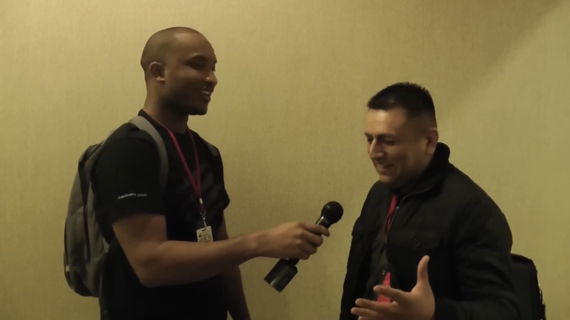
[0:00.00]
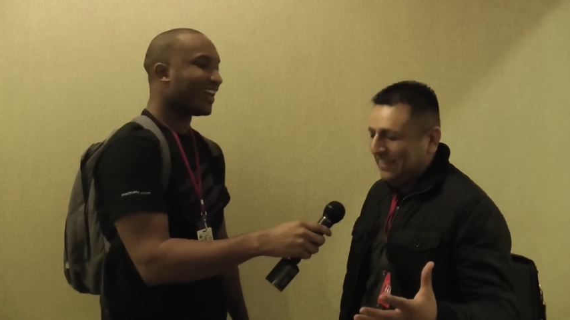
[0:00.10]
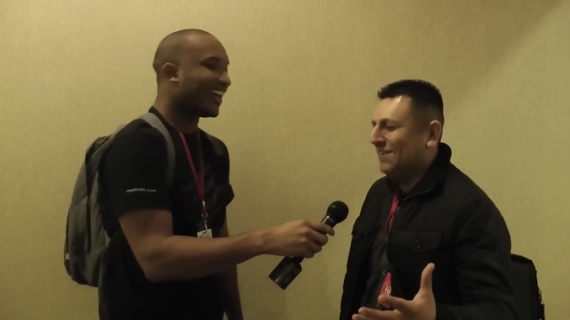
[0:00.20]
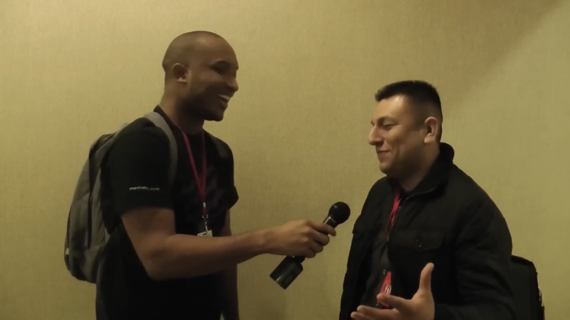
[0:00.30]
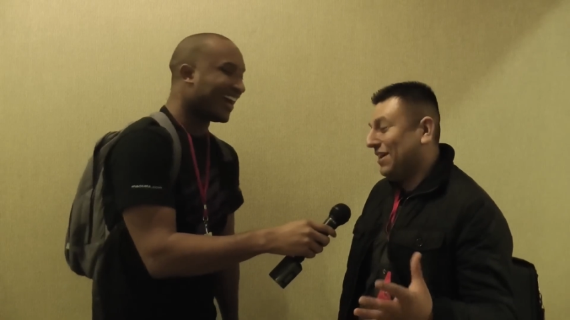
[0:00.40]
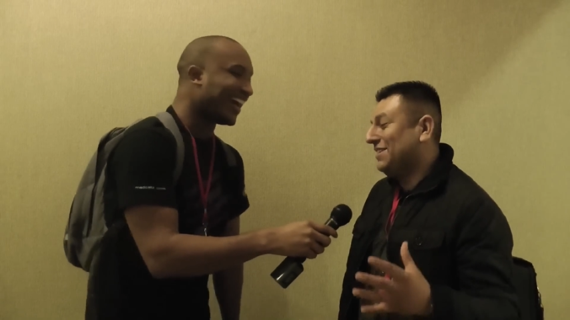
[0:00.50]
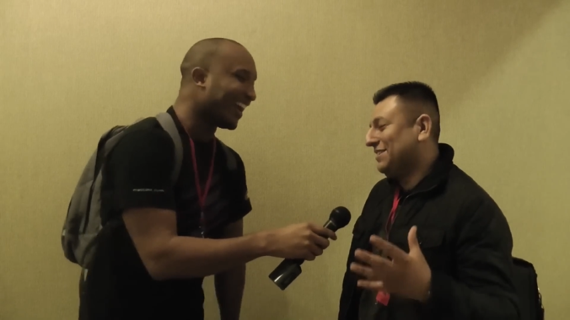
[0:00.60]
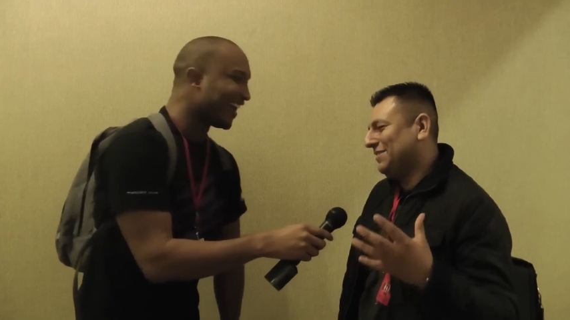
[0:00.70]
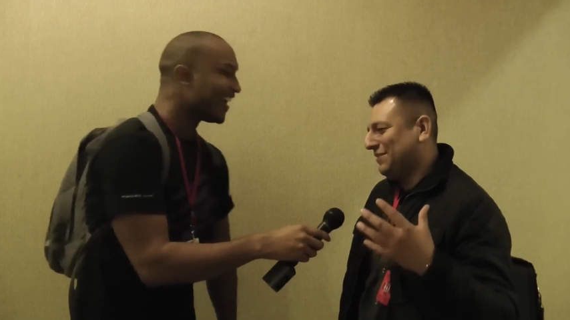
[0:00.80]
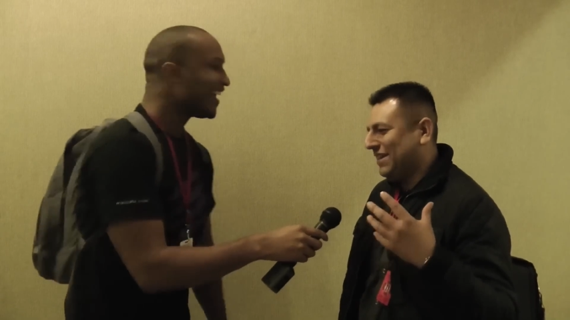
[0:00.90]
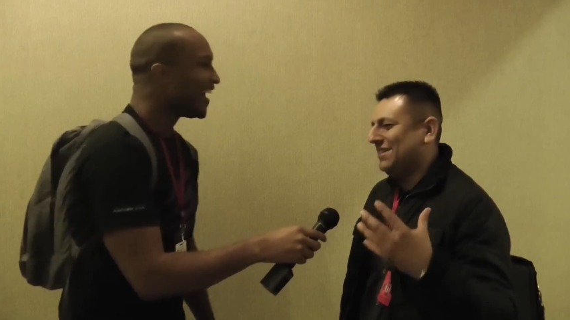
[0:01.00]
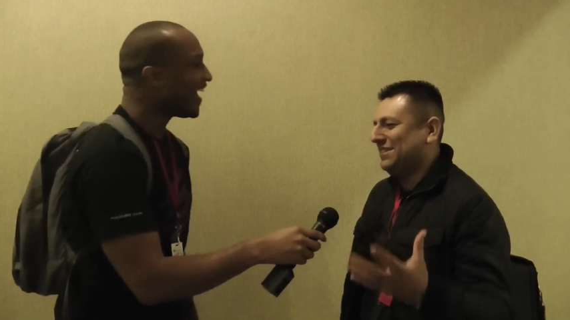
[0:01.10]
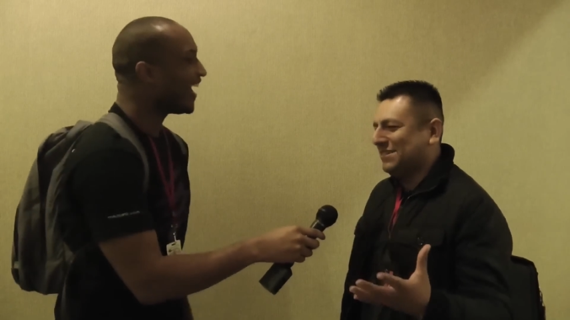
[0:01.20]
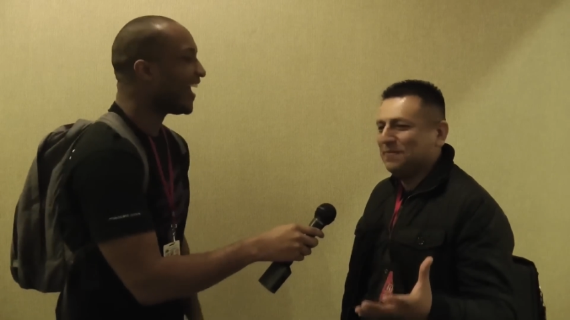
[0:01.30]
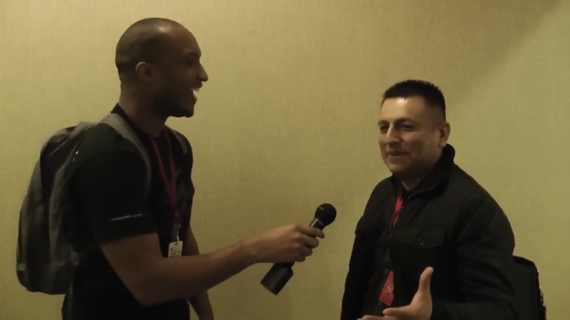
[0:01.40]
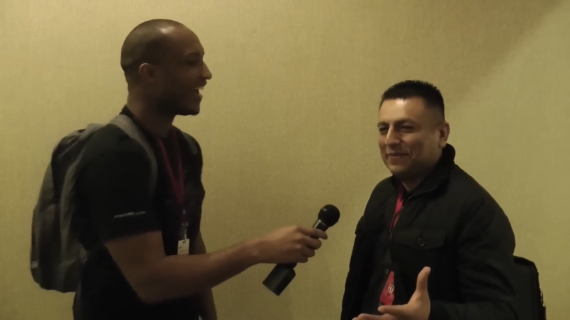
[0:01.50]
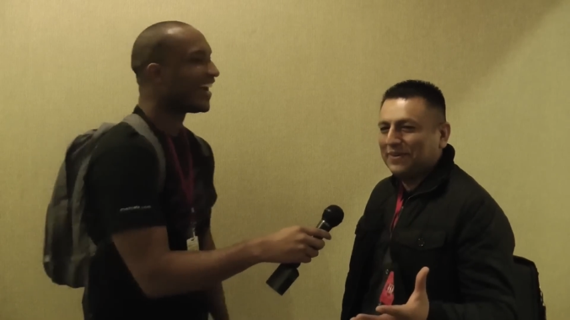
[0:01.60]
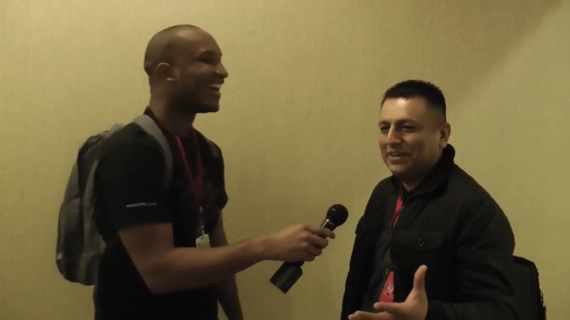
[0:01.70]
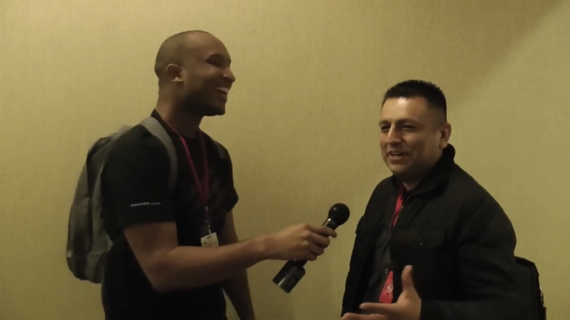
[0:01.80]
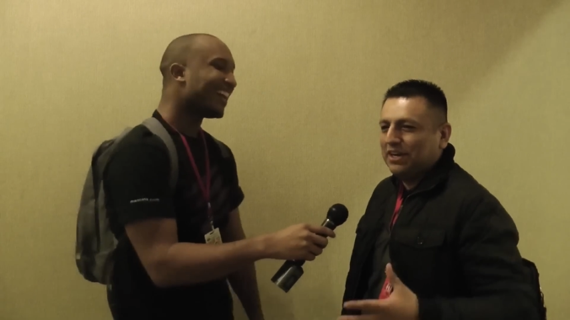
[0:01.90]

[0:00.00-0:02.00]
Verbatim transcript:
Speaker 1: yeah, it's yes, it's a big word.